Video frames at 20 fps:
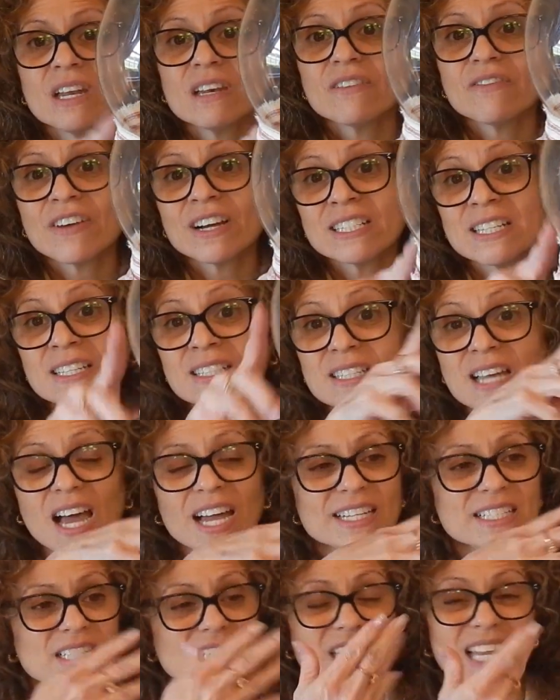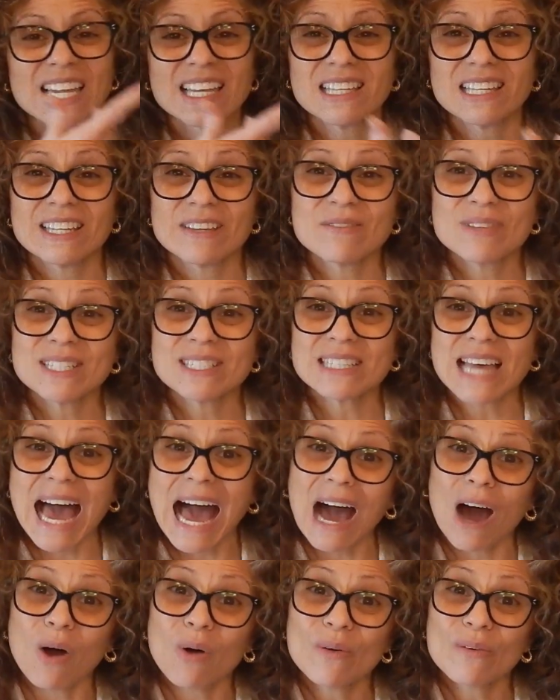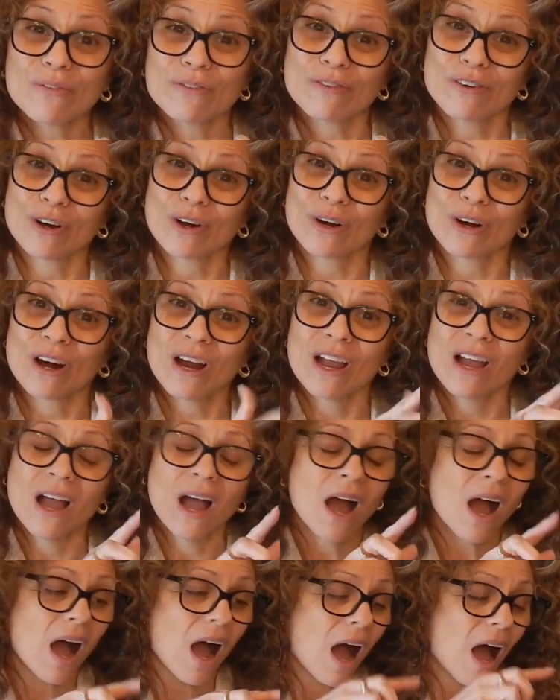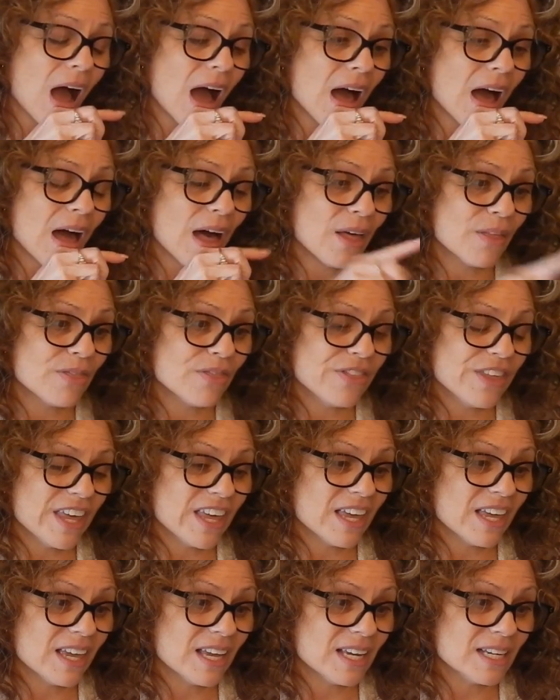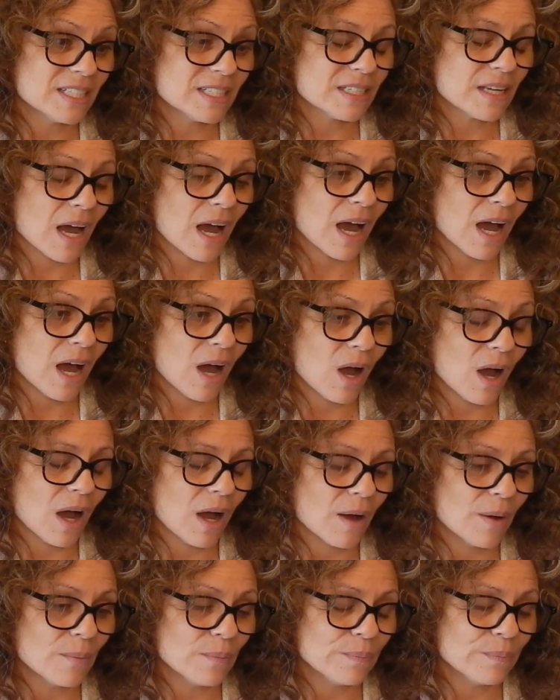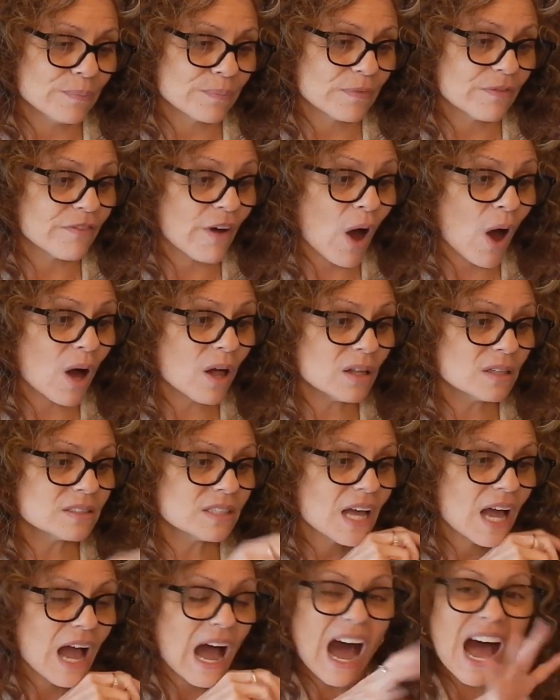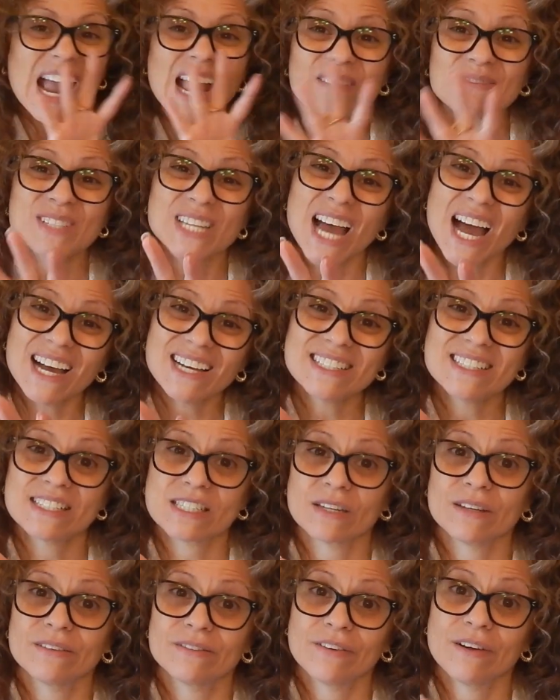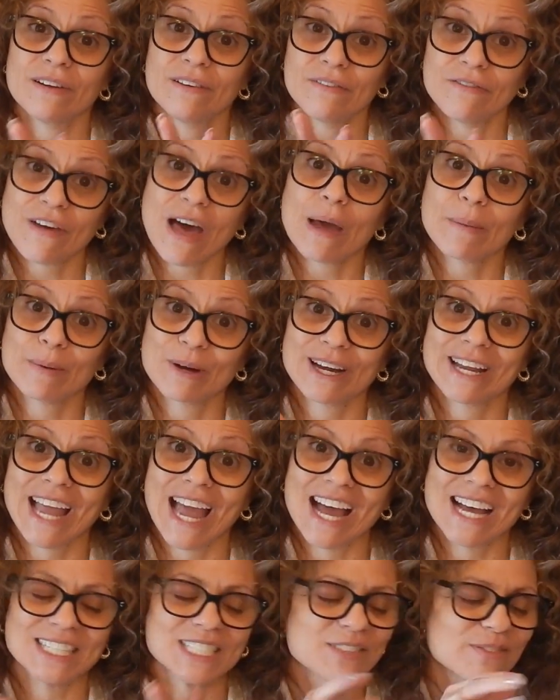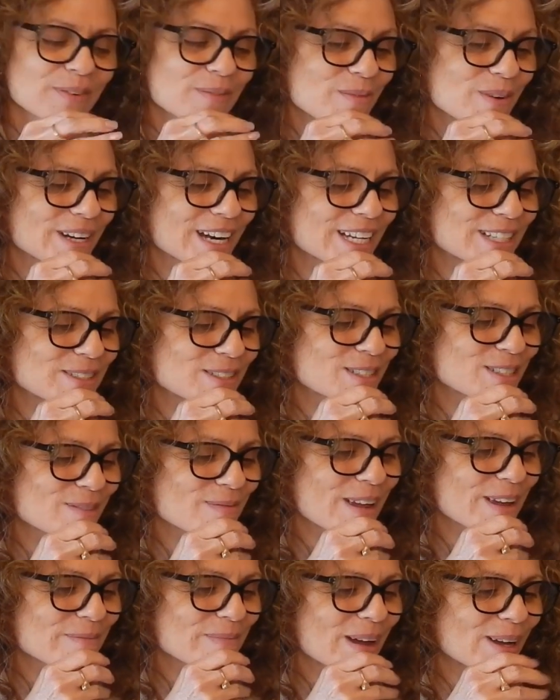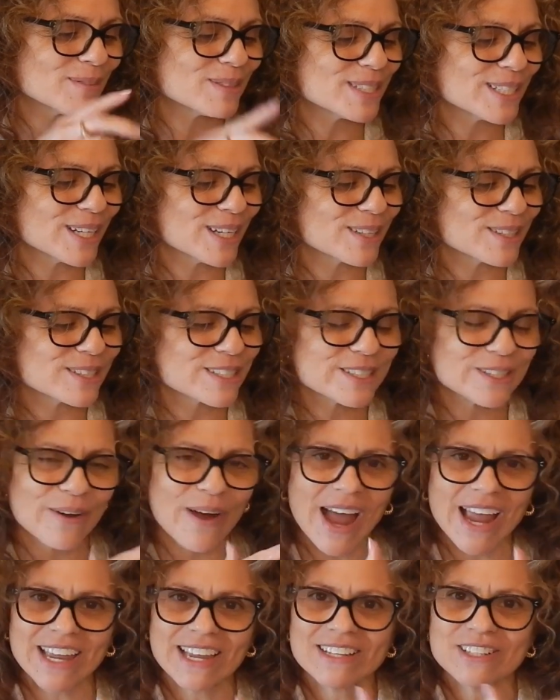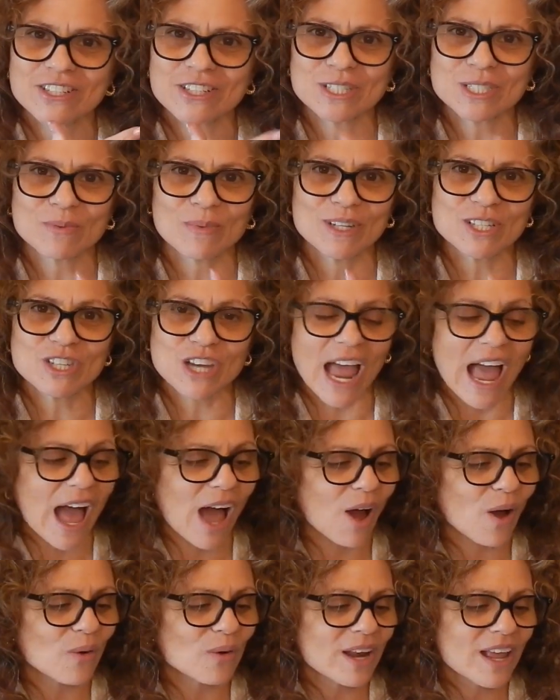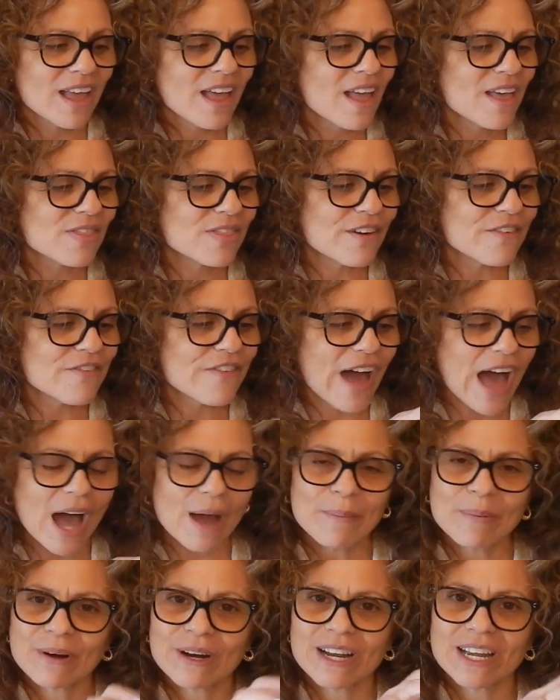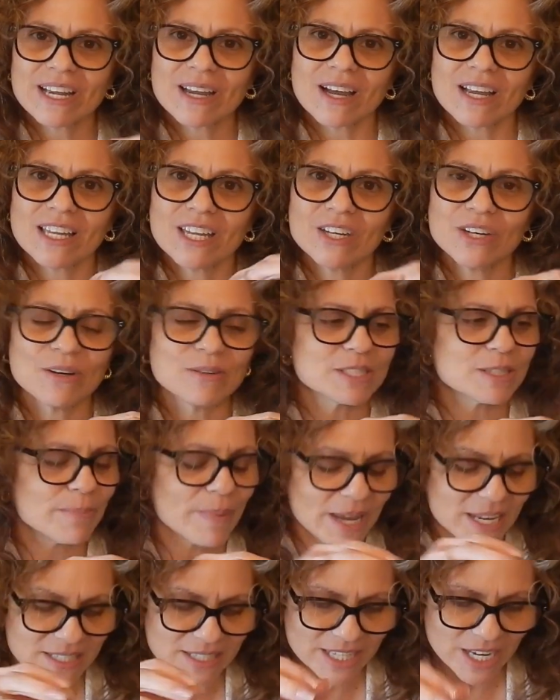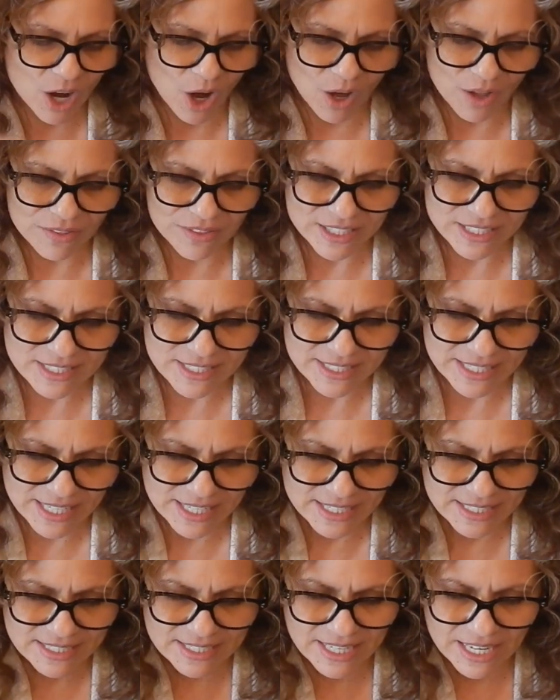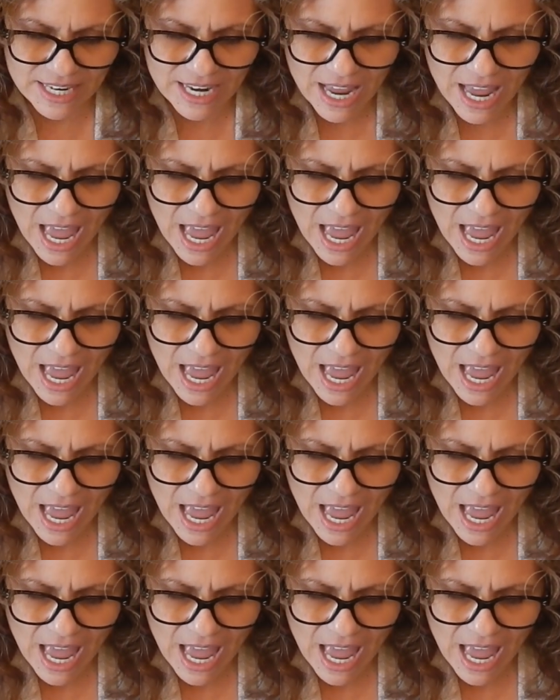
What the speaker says: and if I decide to like leave this out for the fall, I have tons of fabric gas from when I used to make mouse ears, so I can just switch out the fabric, you know, depending on the season.